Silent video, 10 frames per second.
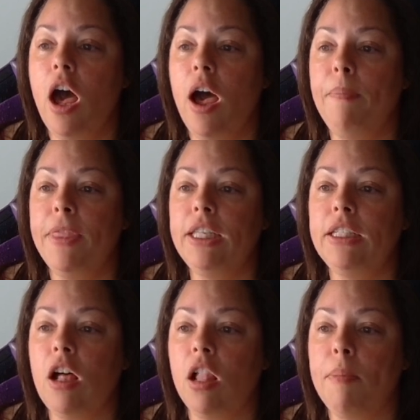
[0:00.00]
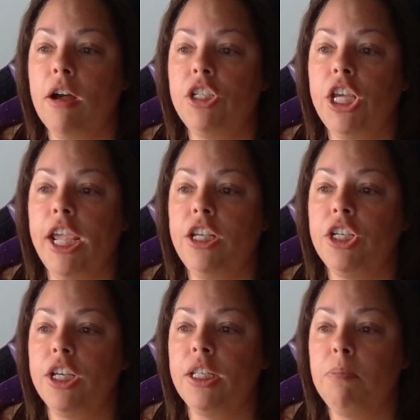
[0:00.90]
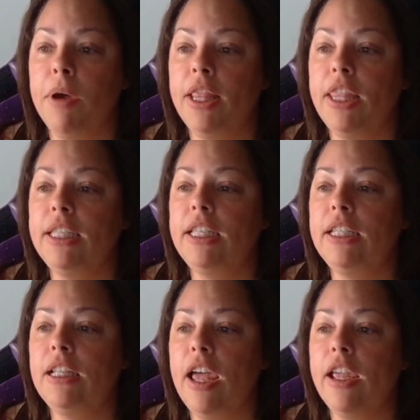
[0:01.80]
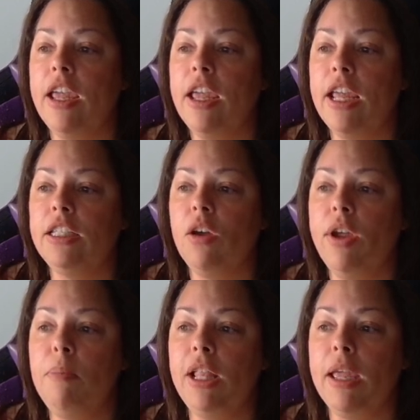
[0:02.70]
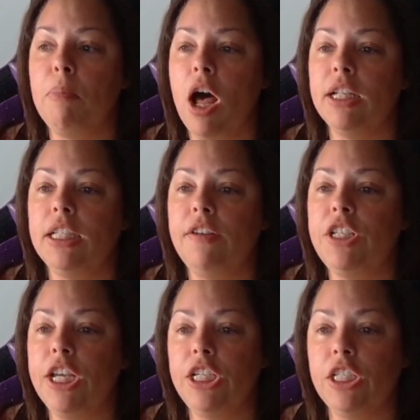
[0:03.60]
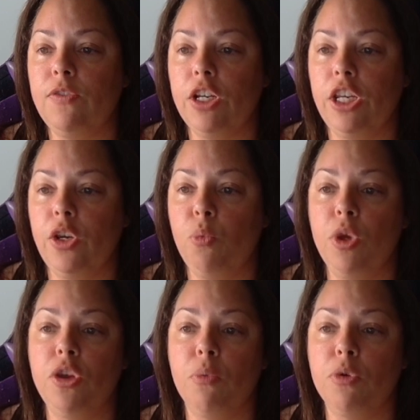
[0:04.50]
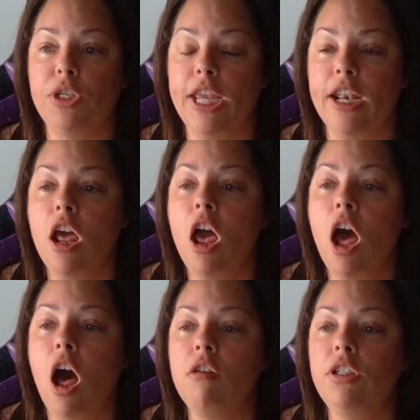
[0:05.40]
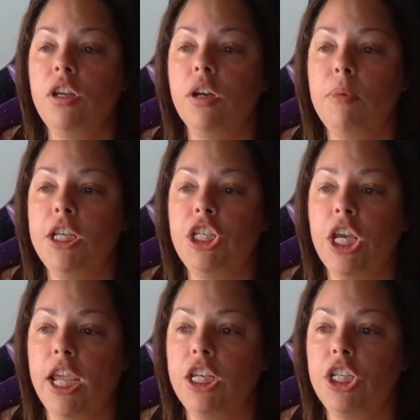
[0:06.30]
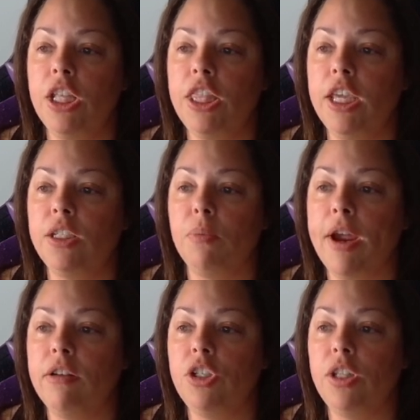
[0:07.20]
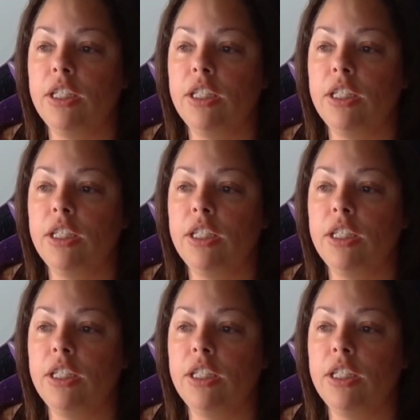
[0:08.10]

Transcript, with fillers: Um, this is all about changes, but this is like, it's going to be like positive changes for you with your routine. Also, you could be changing things around you.